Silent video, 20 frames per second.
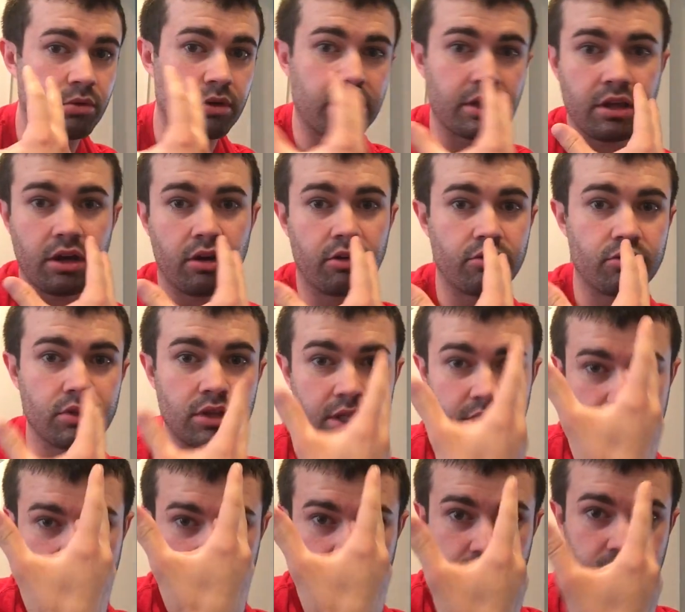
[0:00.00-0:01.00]
where they are in
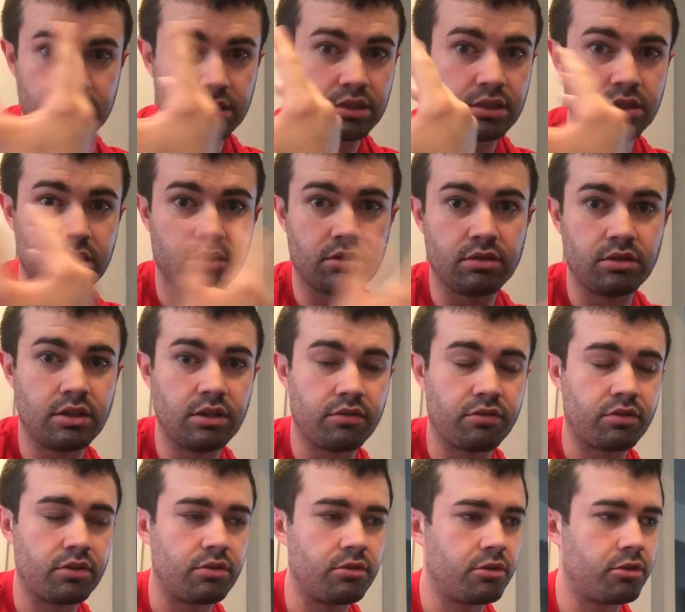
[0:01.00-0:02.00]
relation to
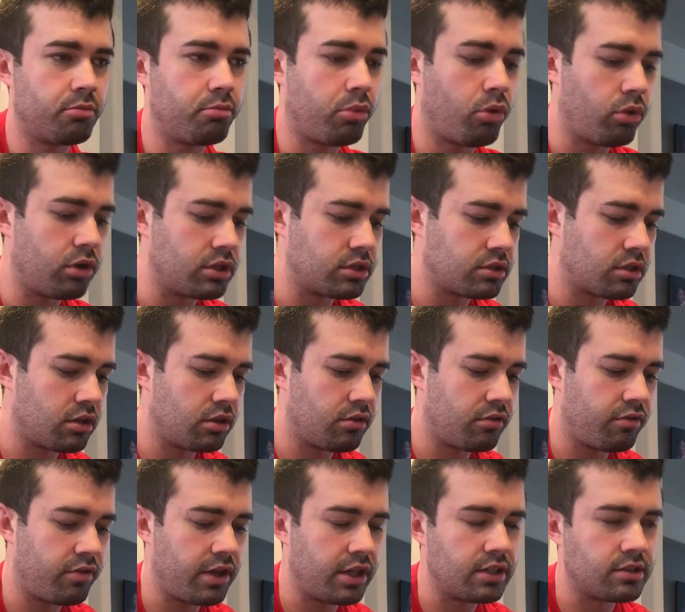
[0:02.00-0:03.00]
different points on the
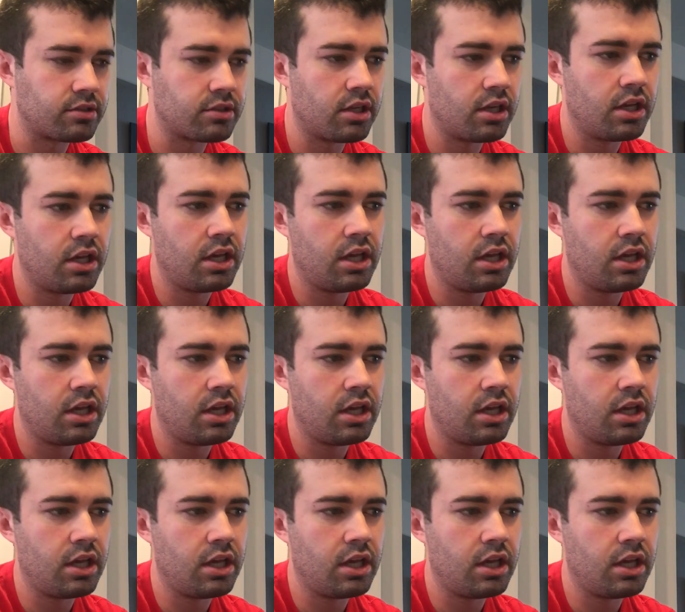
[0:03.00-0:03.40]
face.